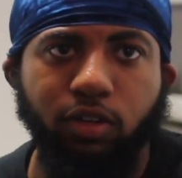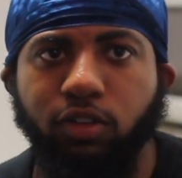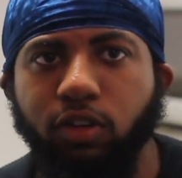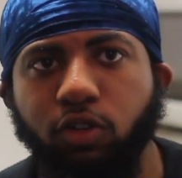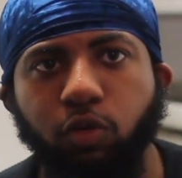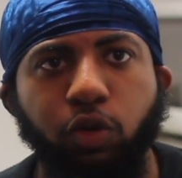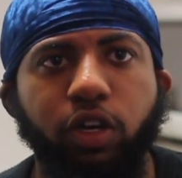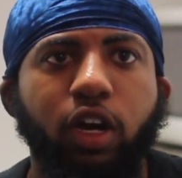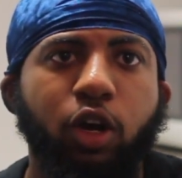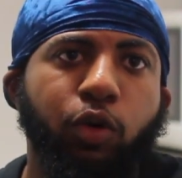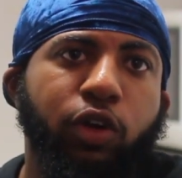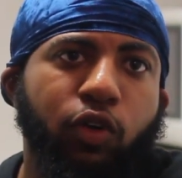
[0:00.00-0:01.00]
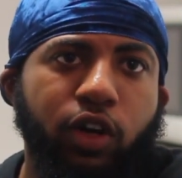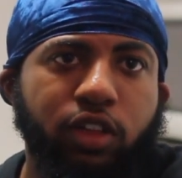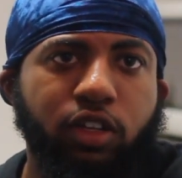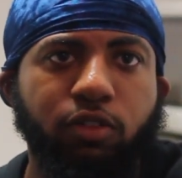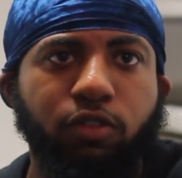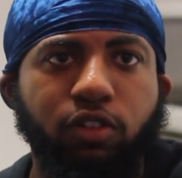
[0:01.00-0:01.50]
so we always go out
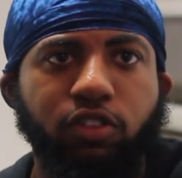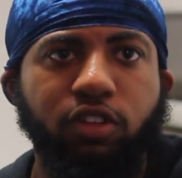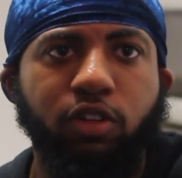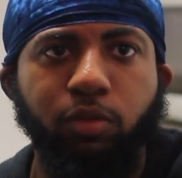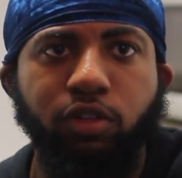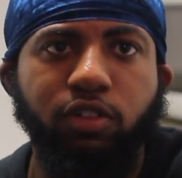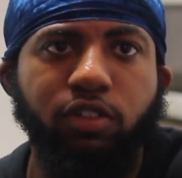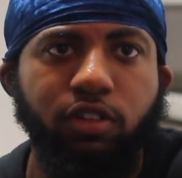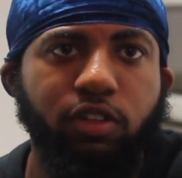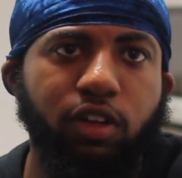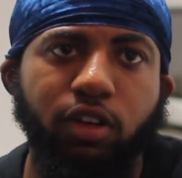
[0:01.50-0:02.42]
there for the summer and shit.